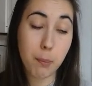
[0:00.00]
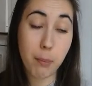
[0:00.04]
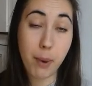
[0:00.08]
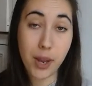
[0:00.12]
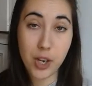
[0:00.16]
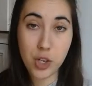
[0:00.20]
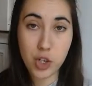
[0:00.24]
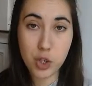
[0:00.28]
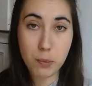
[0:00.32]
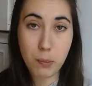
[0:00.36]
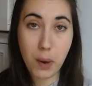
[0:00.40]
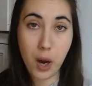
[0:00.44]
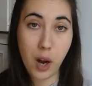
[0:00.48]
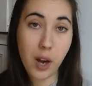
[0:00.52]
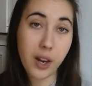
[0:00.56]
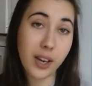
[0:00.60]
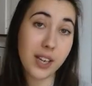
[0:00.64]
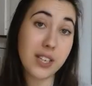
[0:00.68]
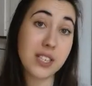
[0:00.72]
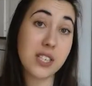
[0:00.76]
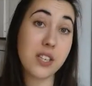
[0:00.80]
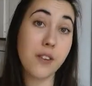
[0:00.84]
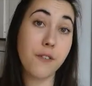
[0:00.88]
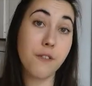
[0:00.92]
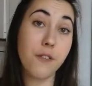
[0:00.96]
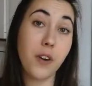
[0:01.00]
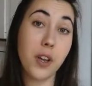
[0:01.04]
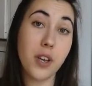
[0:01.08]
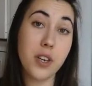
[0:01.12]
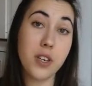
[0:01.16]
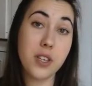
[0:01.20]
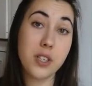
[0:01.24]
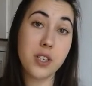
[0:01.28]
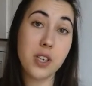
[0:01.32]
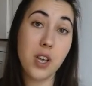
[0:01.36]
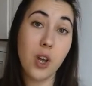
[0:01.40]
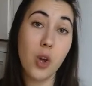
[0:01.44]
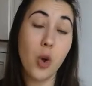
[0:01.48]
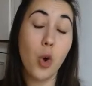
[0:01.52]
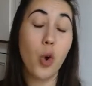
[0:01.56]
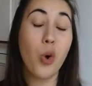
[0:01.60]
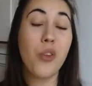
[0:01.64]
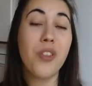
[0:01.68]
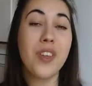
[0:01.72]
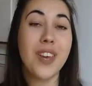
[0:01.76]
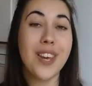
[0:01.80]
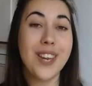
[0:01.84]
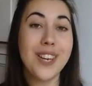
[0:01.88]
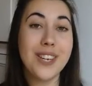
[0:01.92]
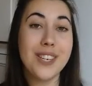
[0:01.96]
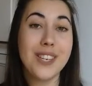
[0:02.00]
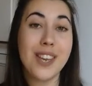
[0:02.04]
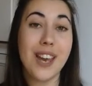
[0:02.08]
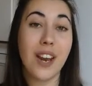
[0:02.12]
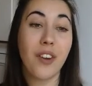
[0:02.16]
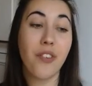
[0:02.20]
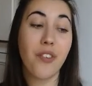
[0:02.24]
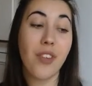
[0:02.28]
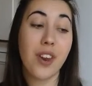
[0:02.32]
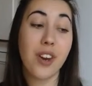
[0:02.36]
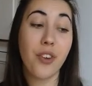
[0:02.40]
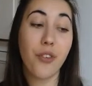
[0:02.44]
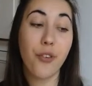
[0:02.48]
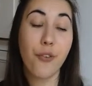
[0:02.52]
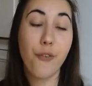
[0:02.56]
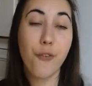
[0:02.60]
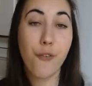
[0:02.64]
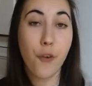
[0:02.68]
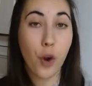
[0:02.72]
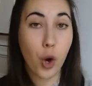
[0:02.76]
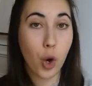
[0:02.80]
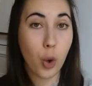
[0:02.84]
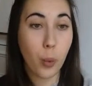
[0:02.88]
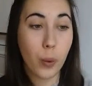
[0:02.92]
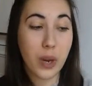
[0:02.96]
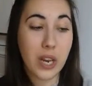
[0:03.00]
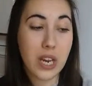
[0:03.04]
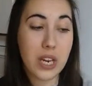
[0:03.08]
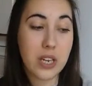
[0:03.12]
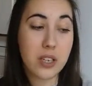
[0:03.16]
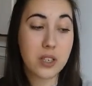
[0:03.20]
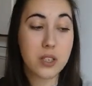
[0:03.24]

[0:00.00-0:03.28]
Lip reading: benchmark is the fund or the index that it's following.